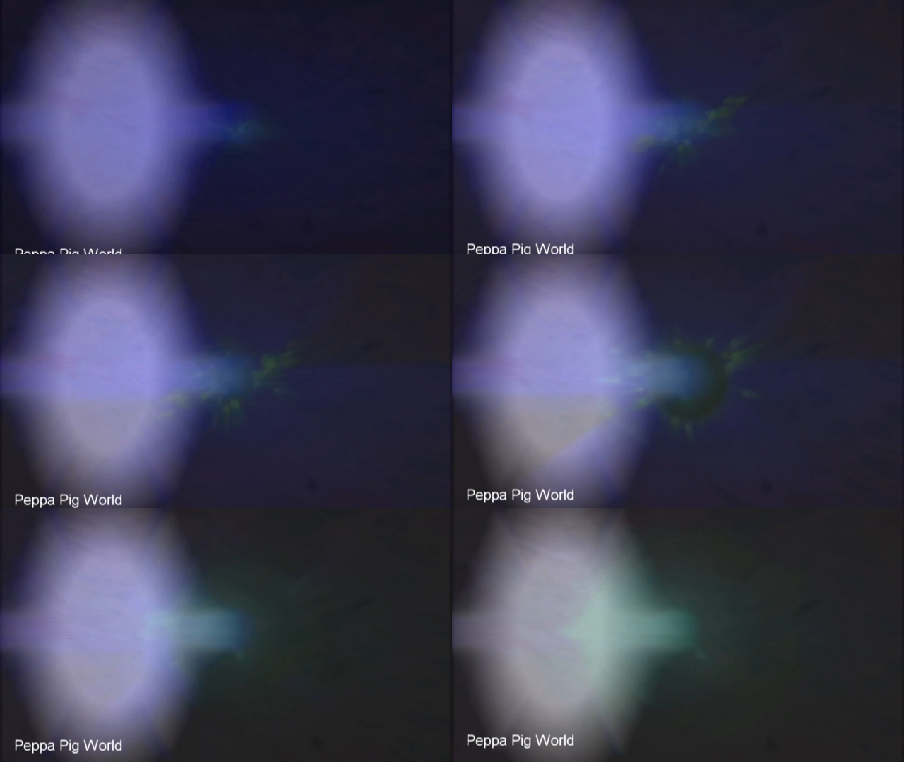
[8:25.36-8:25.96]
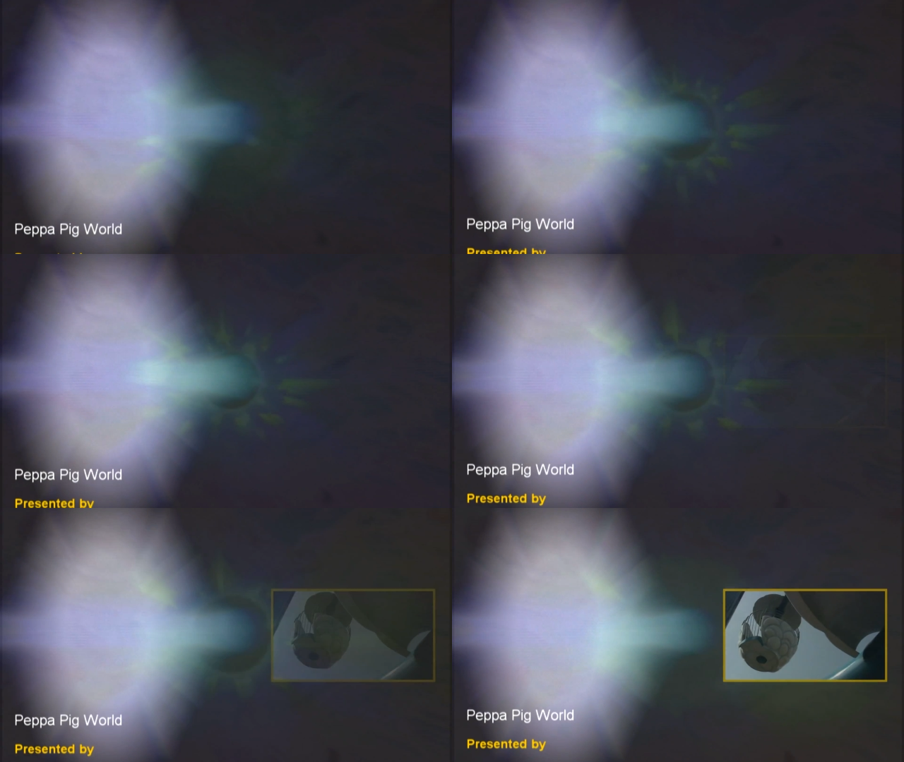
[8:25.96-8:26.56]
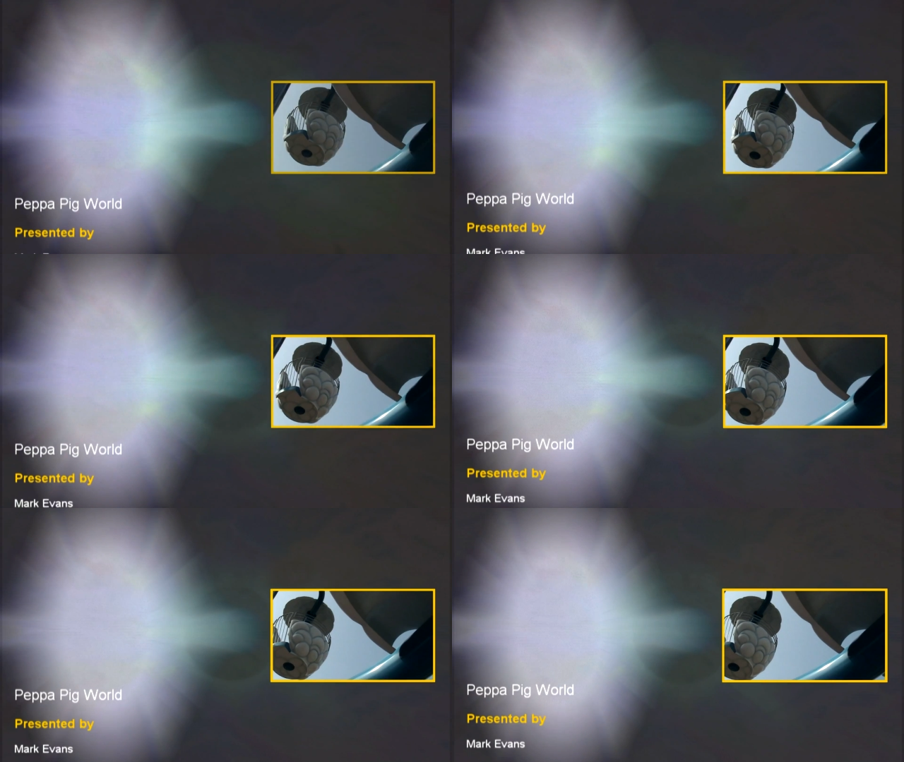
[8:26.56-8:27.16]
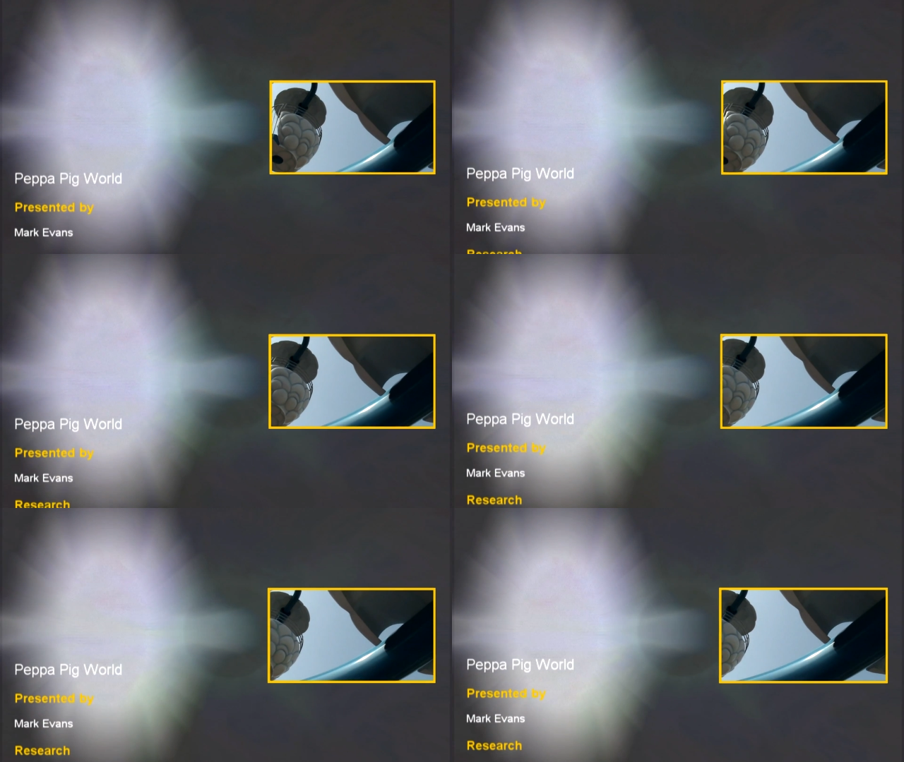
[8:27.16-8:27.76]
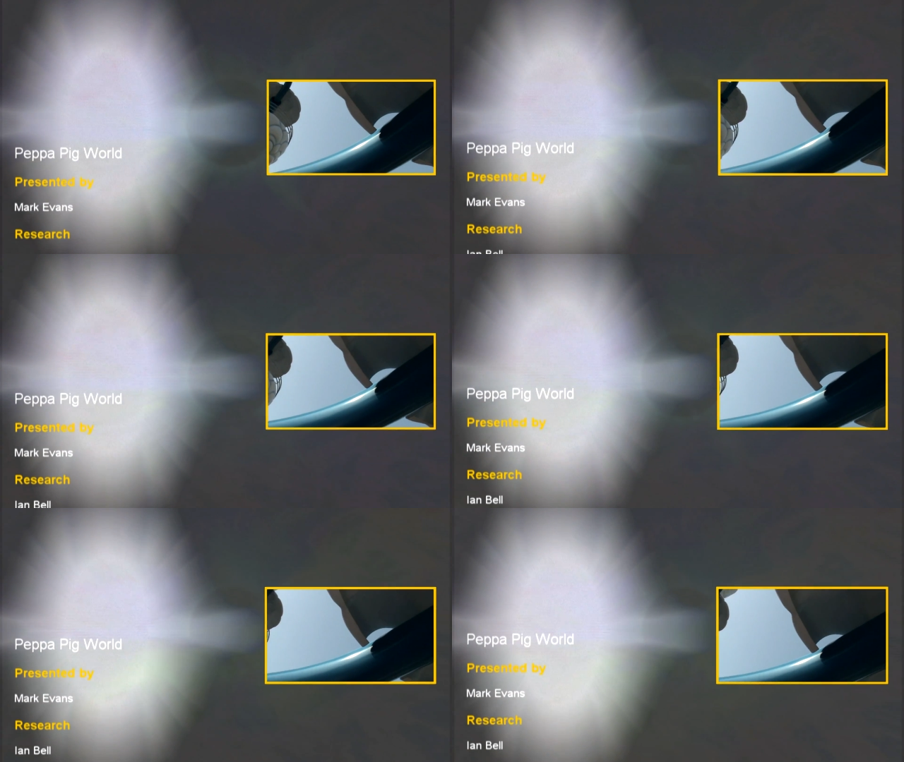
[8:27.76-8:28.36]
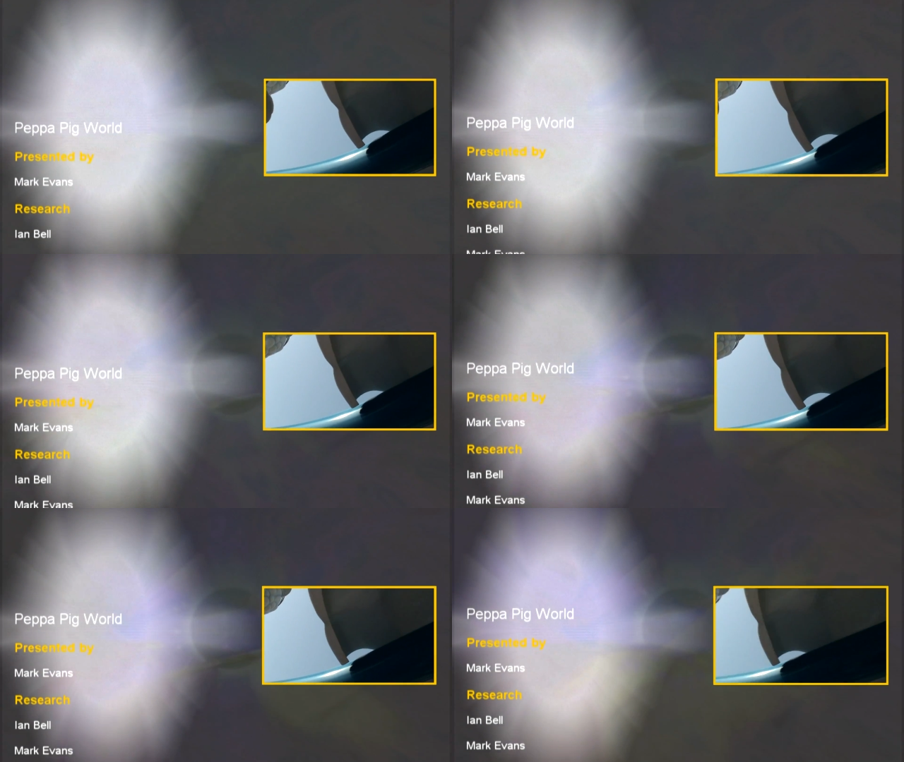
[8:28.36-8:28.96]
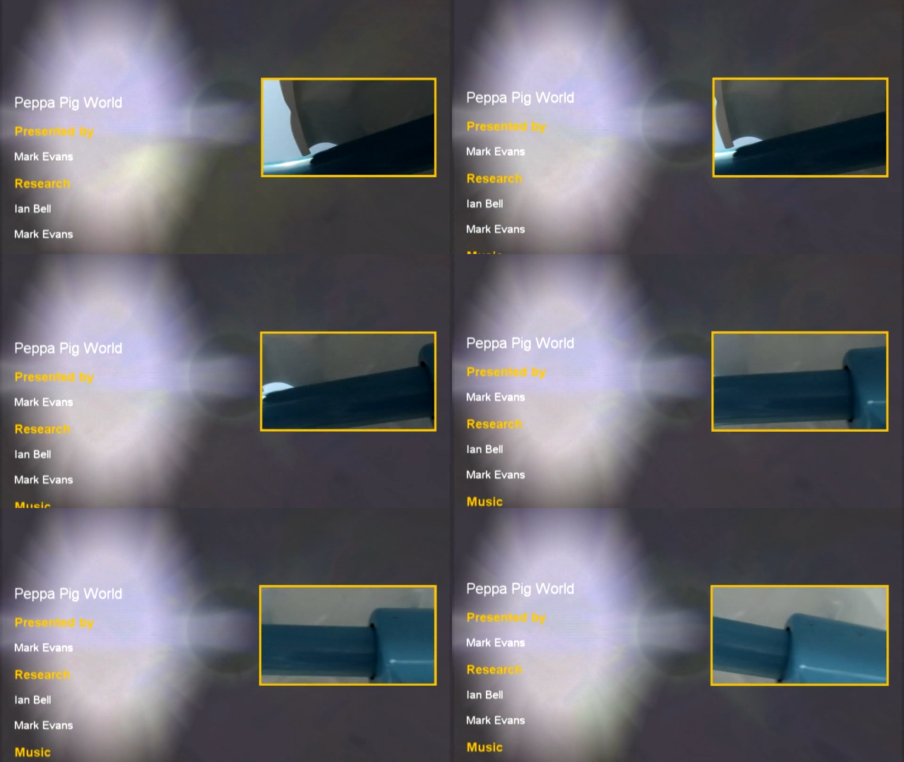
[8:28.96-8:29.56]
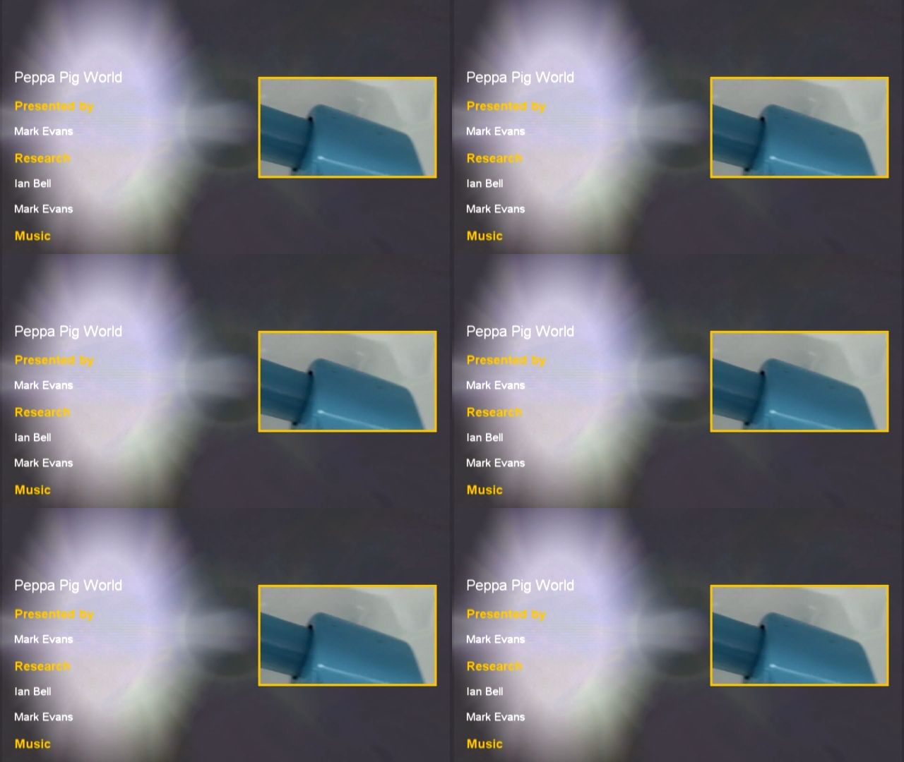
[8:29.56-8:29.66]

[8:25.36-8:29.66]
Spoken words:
Nobody's mouth can be seen.